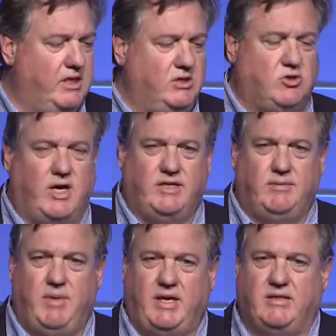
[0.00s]
trying to
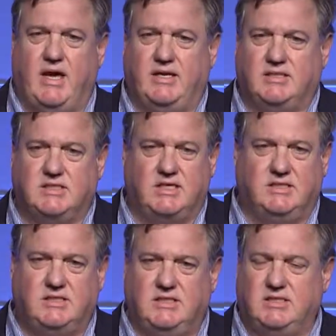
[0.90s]
make that as
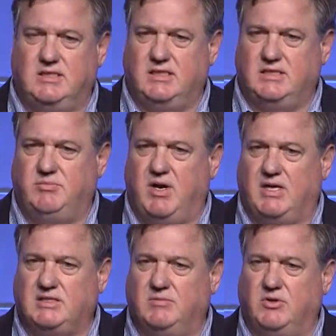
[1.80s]
consistent as
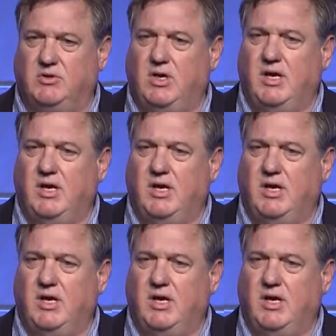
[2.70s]
possible,